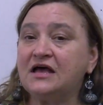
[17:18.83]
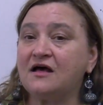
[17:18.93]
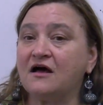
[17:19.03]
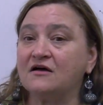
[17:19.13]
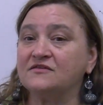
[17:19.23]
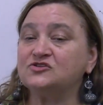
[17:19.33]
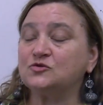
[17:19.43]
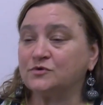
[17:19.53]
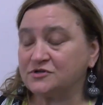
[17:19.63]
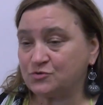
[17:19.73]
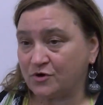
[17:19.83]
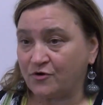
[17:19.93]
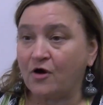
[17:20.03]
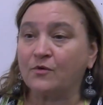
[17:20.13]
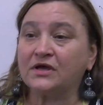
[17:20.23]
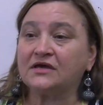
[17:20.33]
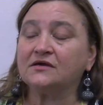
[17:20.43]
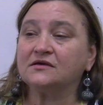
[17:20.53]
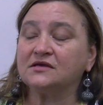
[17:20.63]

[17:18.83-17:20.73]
uh, the tumors were growing,